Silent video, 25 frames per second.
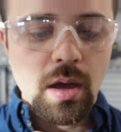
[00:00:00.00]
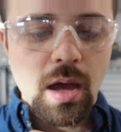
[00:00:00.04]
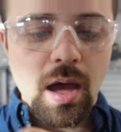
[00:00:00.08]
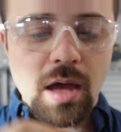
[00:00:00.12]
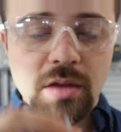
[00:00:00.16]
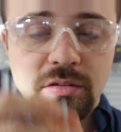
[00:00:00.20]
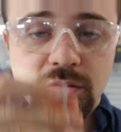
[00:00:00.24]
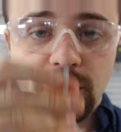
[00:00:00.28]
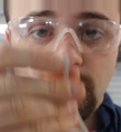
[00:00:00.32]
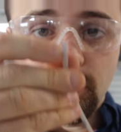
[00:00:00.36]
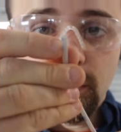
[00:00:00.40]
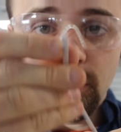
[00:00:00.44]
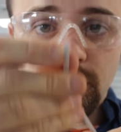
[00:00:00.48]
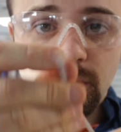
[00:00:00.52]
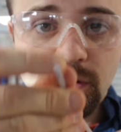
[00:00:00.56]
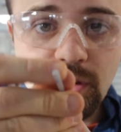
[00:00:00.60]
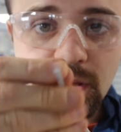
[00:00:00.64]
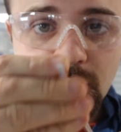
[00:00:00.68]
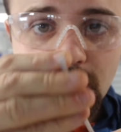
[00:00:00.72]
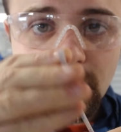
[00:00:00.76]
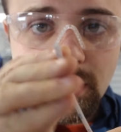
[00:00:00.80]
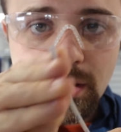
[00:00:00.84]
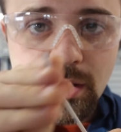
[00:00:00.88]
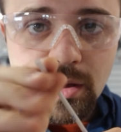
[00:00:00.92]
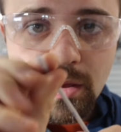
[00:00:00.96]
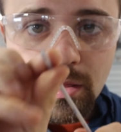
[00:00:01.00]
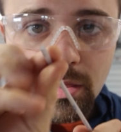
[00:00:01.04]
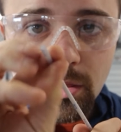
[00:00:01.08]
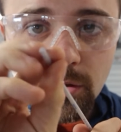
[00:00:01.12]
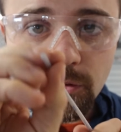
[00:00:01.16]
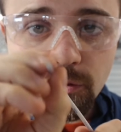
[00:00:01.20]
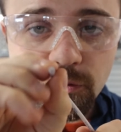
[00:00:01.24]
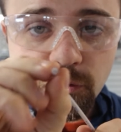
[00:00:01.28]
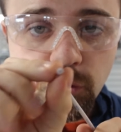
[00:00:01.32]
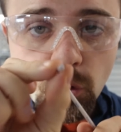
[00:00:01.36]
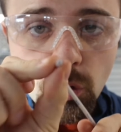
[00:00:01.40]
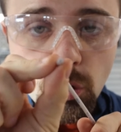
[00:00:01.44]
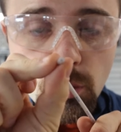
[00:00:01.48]
As you can see, the
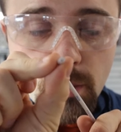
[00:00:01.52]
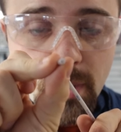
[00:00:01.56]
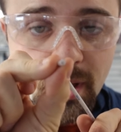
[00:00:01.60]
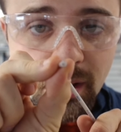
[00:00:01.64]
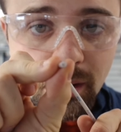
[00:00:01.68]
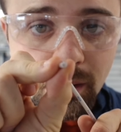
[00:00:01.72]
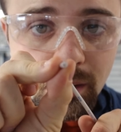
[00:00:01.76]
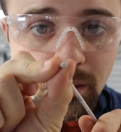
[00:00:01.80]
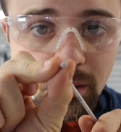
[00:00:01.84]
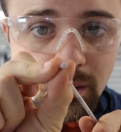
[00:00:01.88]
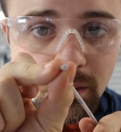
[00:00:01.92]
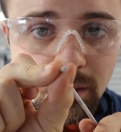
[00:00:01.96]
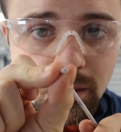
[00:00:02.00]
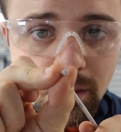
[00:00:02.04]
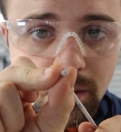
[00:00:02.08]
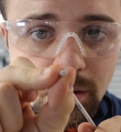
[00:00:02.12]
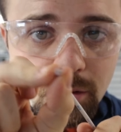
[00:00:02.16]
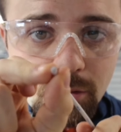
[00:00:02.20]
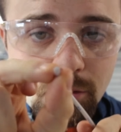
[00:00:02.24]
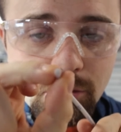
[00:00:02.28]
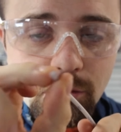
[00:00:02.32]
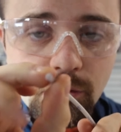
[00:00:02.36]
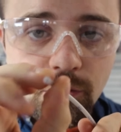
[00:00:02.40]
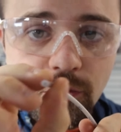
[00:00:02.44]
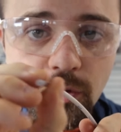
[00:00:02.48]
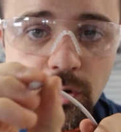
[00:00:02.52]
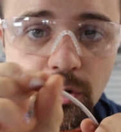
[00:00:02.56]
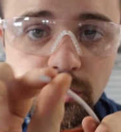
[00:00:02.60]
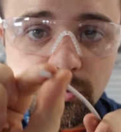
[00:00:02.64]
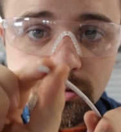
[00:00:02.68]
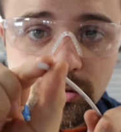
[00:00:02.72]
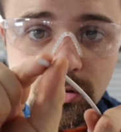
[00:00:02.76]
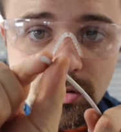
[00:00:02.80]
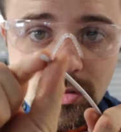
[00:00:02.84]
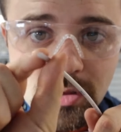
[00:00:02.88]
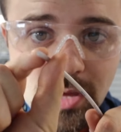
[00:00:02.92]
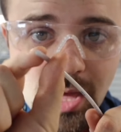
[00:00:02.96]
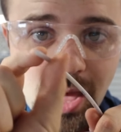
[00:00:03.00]
4mm refers
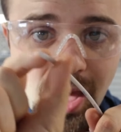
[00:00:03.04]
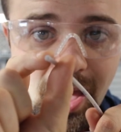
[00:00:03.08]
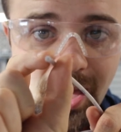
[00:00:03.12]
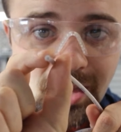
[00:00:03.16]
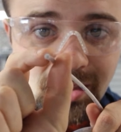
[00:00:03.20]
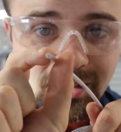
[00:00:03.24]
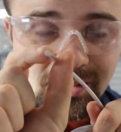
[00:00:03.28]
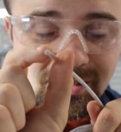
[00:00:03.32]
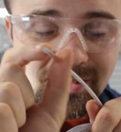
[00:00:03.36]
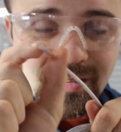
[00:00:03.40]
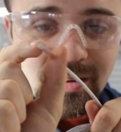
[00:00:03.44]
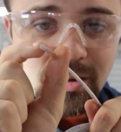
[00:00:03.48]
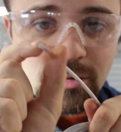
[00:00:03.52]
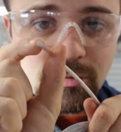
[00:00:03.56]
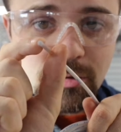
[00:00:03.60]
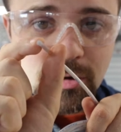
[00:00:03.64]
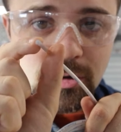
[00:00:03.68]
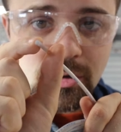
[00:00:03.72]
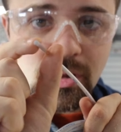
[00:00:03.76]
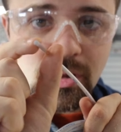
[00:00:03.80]
to the exterior